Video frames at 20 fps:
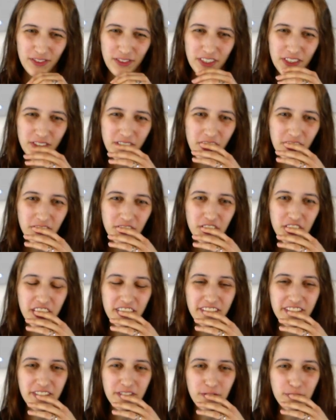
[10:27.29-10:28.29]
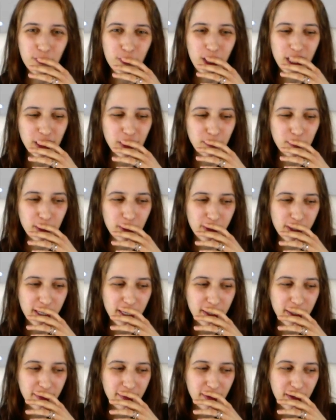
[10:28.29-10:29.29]
still got chunks of
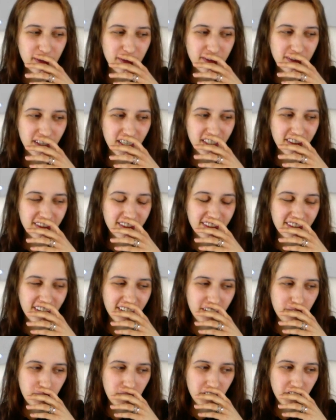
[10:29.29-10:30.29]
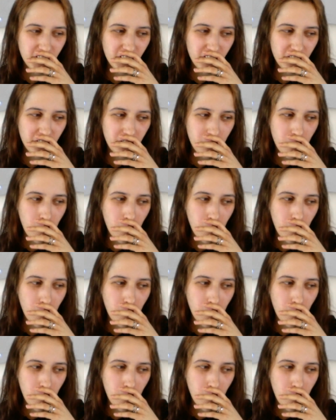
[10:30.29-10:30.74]
raspberry like stuck in my teeth.